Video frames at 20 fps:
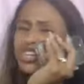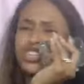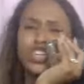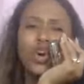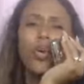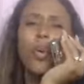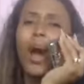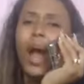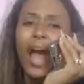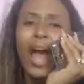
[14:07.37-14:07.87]

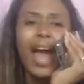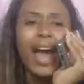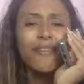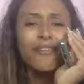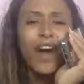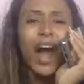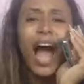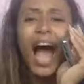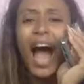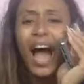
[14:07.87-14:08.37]
So
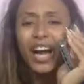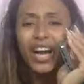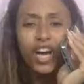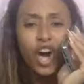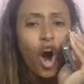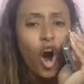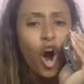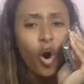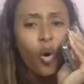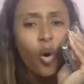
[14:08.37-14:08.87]
wherever I
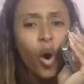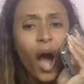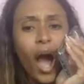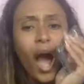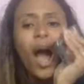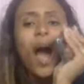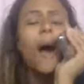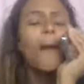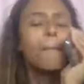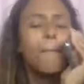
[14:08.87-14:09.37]
go,
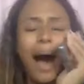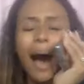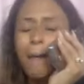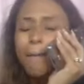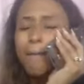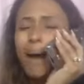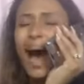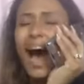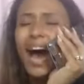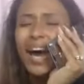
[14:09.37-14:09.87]
my
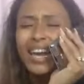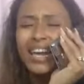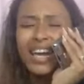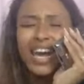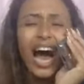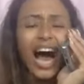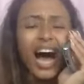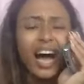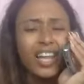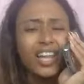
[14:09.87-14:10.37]
body,
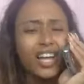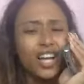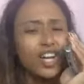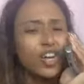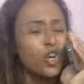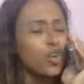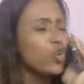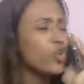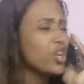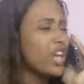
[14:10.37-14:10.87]

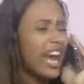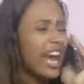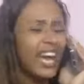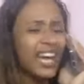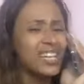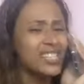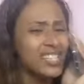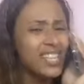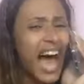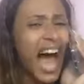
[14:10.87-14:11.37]
hallelujah,
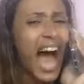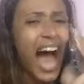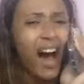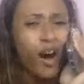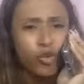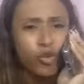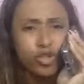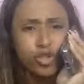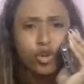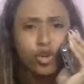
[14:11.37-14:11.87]
is the
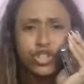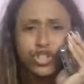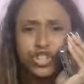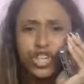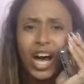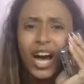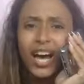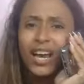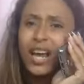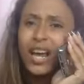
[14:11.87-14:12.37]
house,
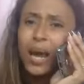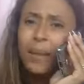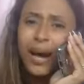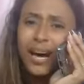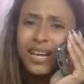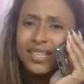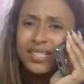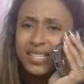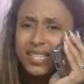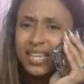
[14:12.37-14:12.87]
Hoshaya the
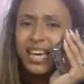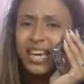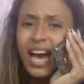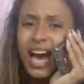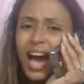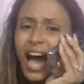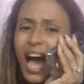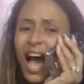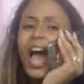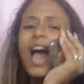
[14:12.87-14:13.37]

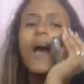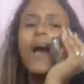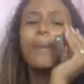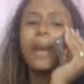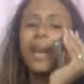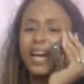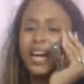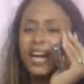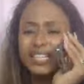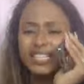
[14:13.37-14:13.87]
Messiah,
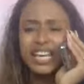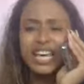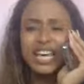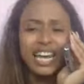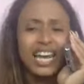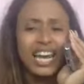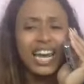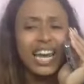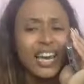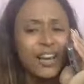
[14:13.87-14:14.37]
because he
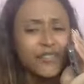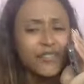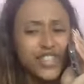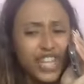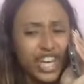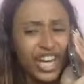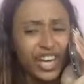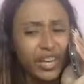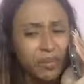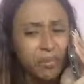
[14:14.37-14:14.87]
lives
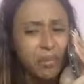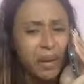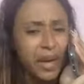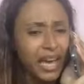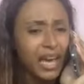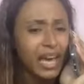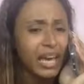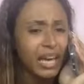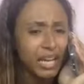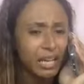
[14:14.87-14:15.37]
in
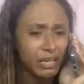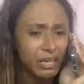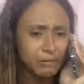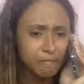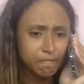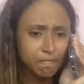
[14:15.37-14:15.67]
me.